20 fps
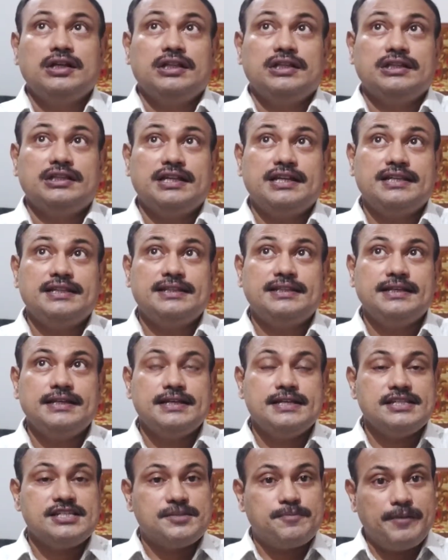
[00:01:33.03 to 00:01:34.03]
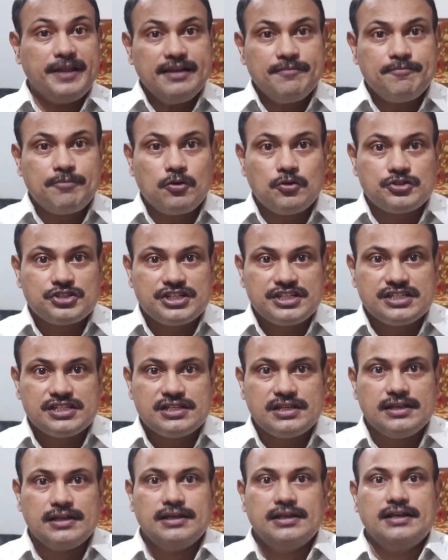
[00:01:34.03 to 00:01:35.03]
then the spring force
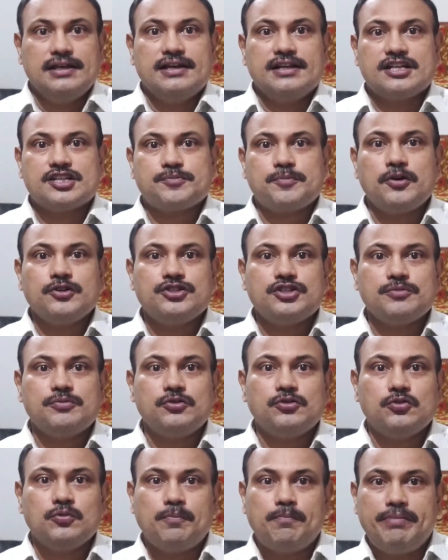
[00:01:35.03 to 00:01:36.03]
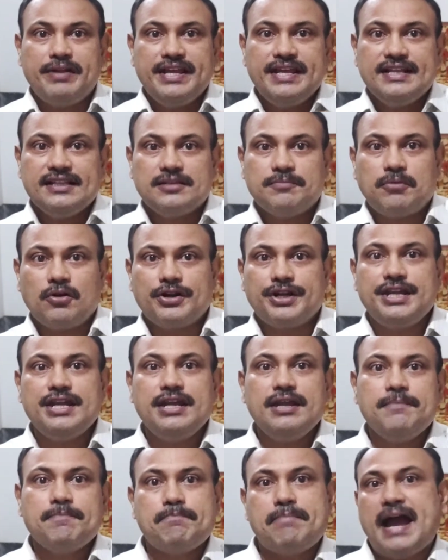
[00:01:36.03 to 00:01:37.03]
is responsible to bring the
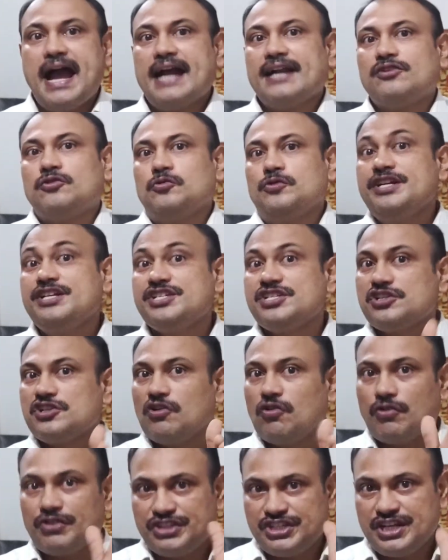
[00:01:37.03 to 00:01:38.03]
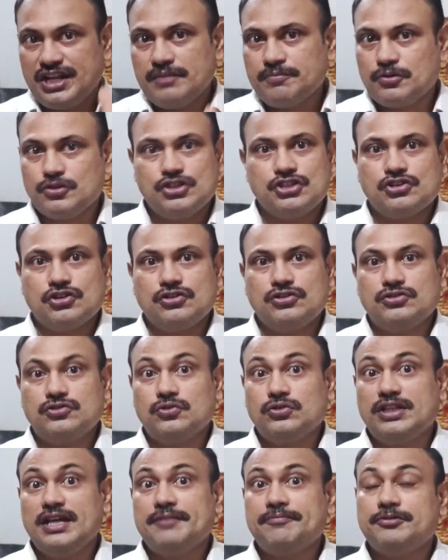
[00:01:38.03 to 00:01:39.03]
body back to its original position.
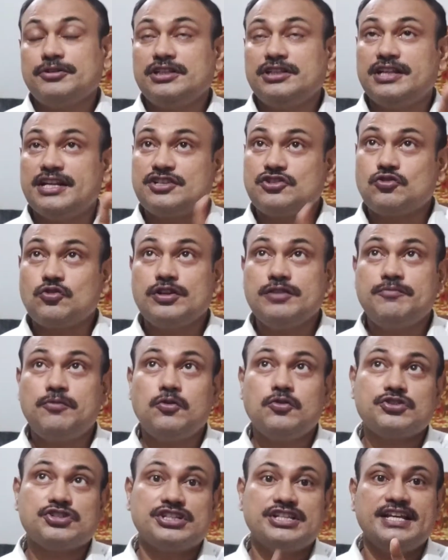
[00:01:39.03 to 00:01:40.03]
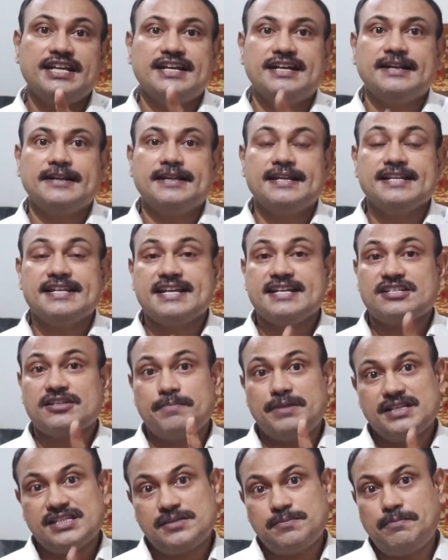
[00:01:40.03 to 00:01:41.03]
So therefore the restoring force there in case
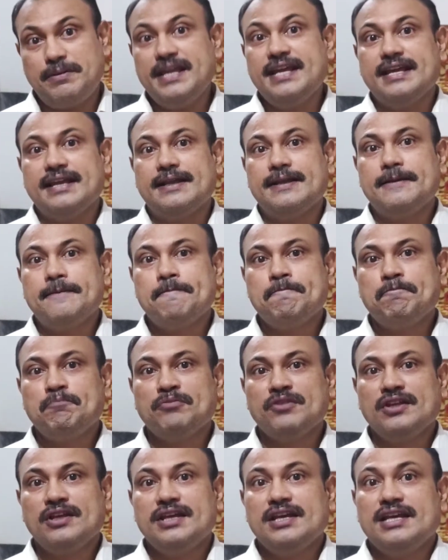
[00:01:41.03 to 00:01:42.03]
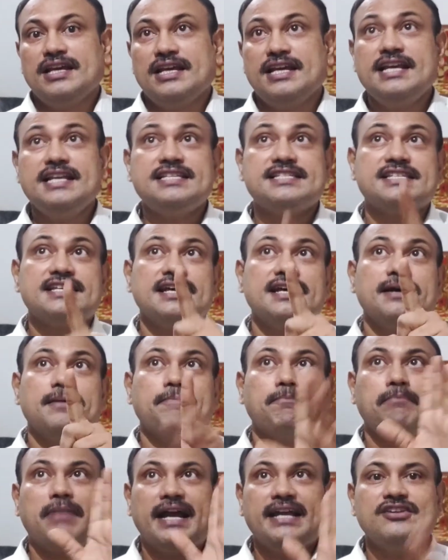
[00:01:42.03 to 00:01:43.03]
of a spring is
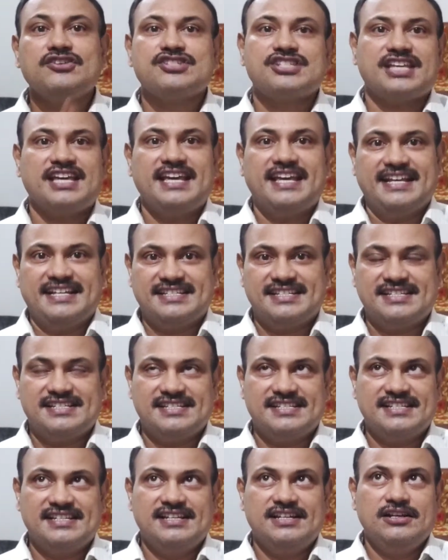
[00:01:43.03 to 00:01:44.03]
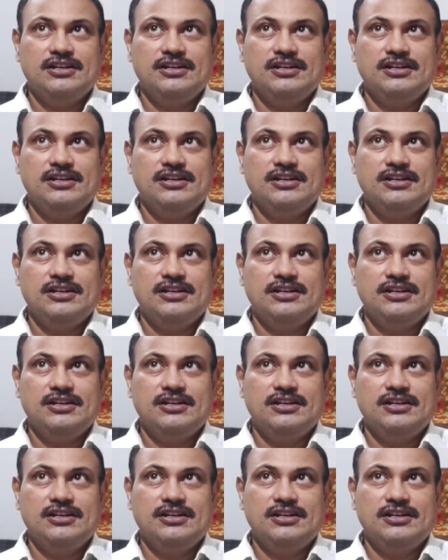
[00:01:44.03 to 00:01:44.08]
minus kx.